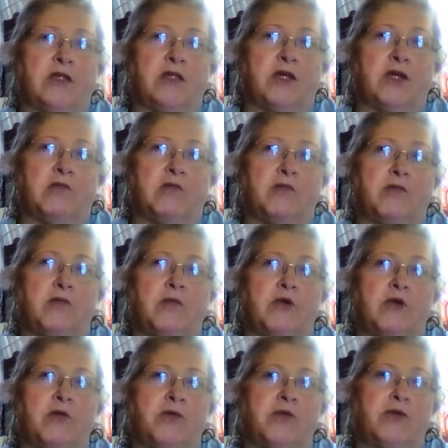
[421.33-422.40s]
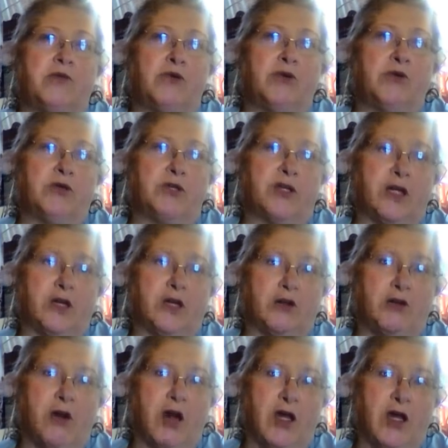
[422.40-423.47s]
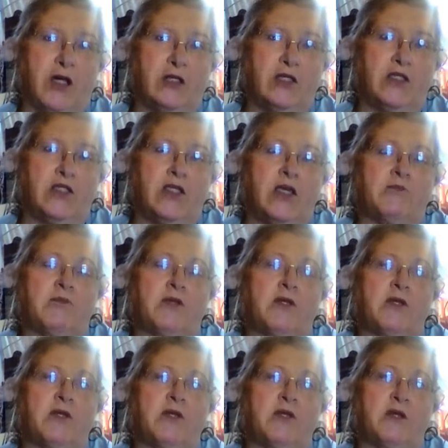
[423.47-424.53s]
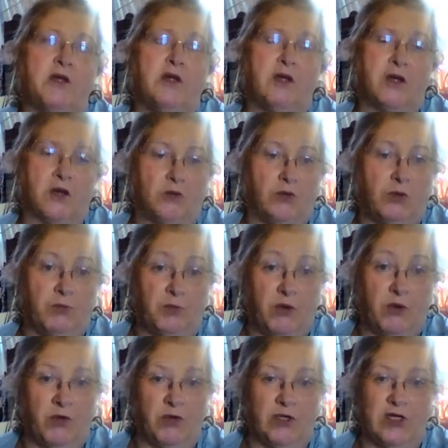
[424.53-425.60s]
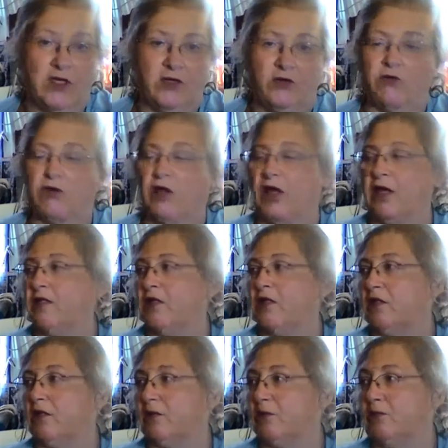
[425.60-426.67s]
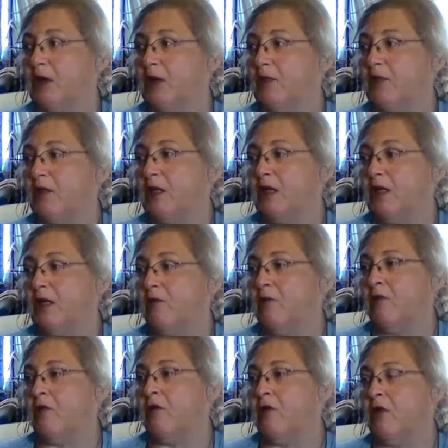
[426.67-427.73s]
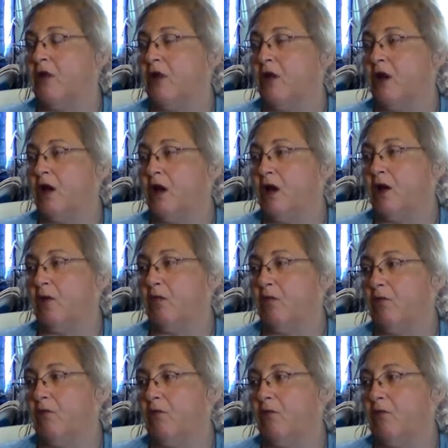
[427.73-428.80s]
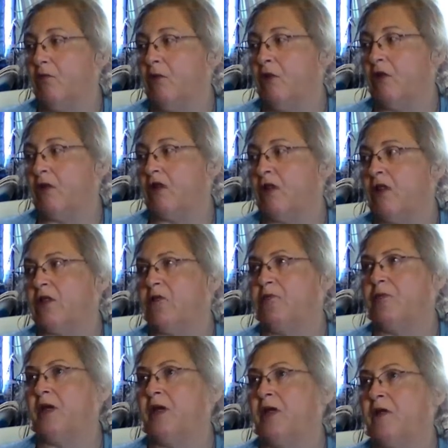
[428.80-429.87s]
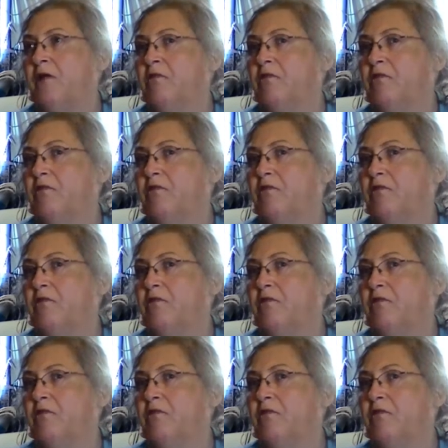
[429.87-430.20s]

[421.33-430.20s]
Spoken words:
set up appointments for us to get our eyes examined, because we both need new glasses, especially him. Because it's been,